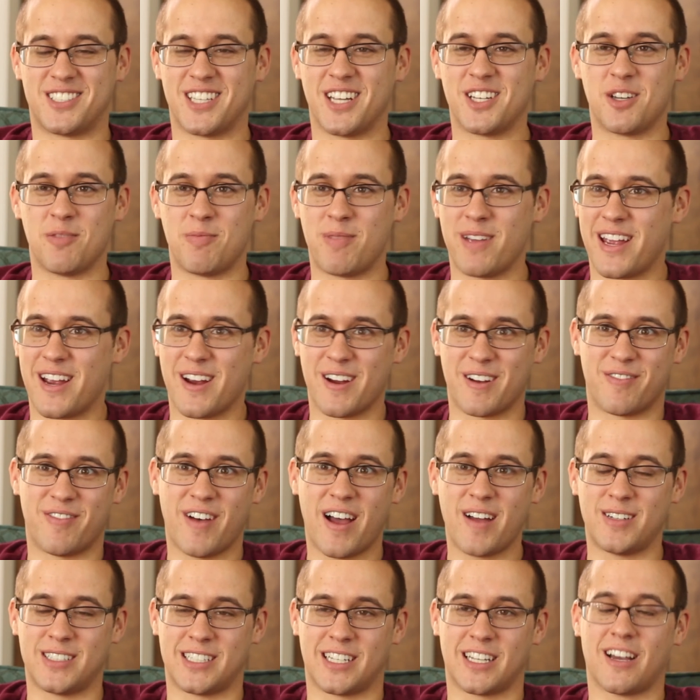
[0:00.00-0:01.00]
said you'd be here in
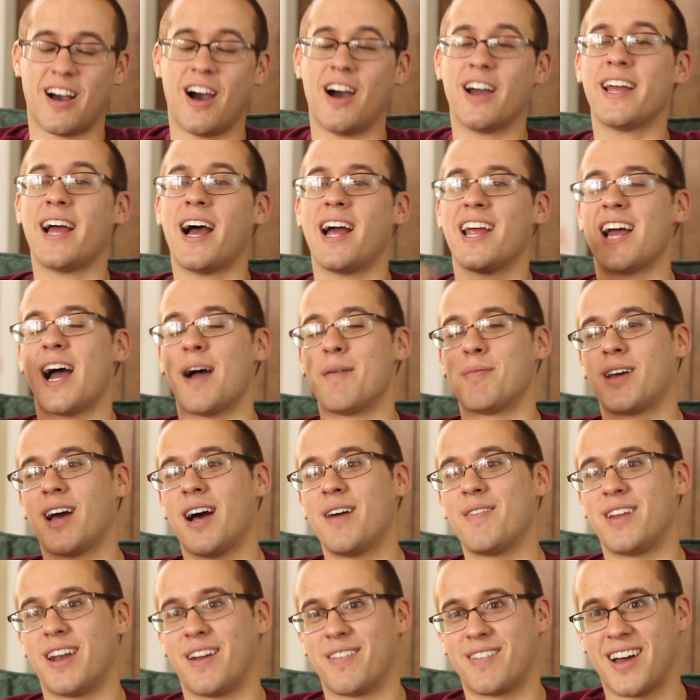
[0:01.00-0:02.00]
five minutes. Like, "Oh yeah, yeah, I'm
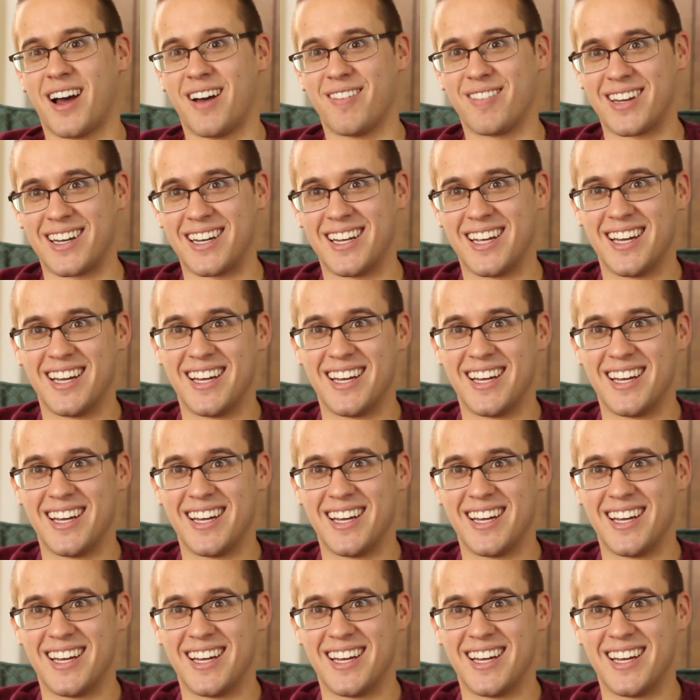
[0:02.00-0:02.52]
coming, I'm coming,"